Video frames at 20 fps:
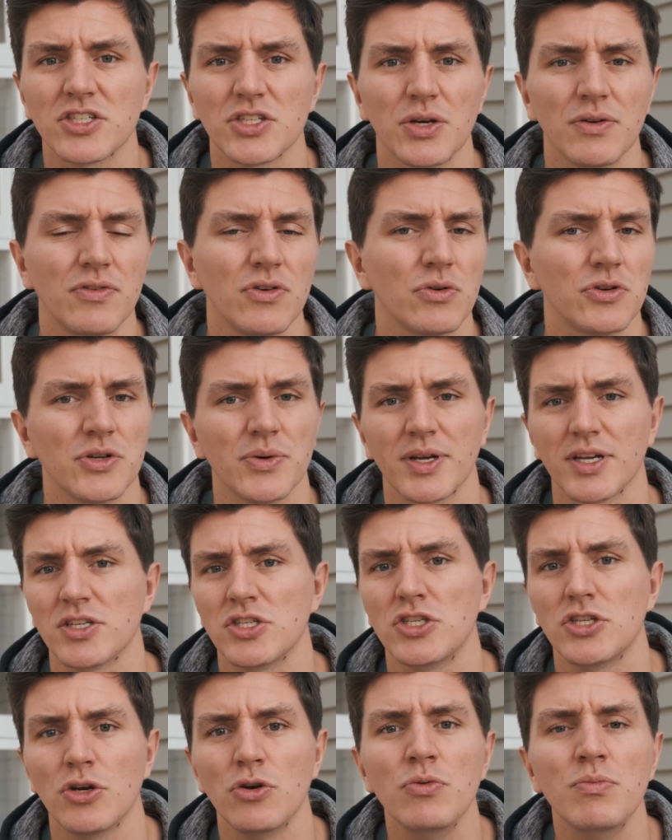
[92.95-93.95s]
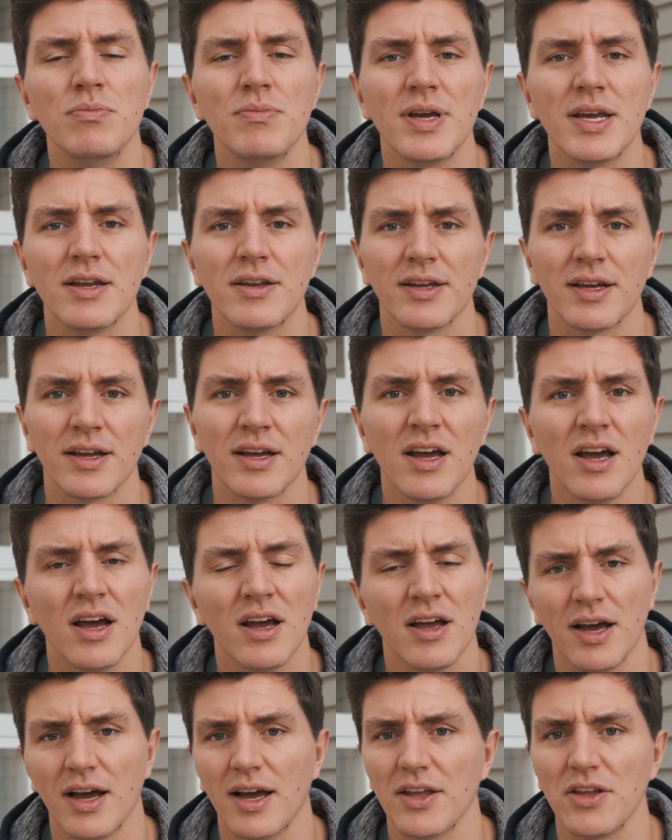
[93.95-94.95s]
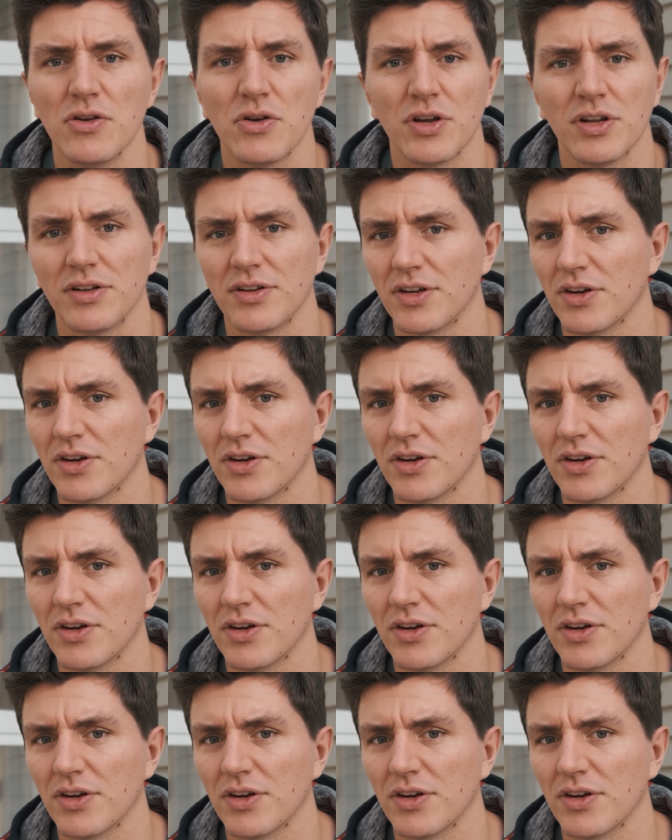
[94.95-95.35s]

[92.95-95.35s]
So if you're doing a Zoom meeting, you can,